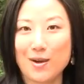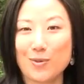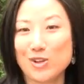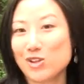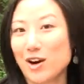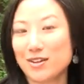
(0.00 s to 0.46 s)

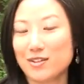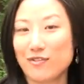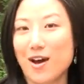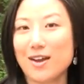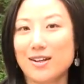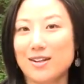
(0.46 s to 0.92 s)
which are
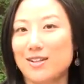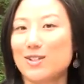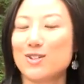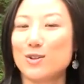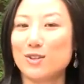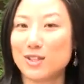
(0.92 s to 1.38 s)
divided
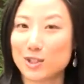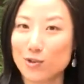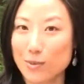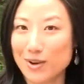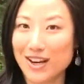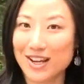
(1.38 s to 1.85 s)
into
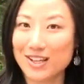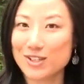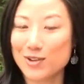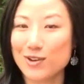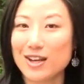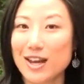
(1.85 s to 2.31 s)

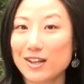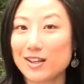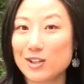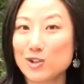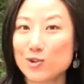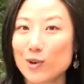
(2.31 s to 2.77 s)
discriminatory and
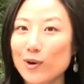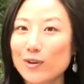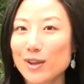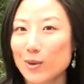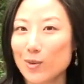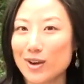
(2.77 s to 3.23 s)

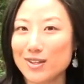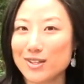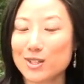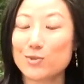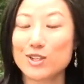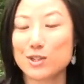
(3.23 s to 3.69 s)
controlling
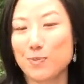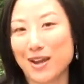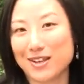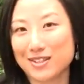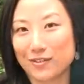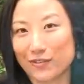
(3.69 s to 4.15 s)
ones,
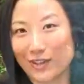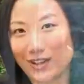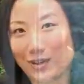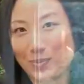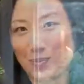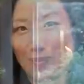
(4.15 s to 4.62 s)
respectively.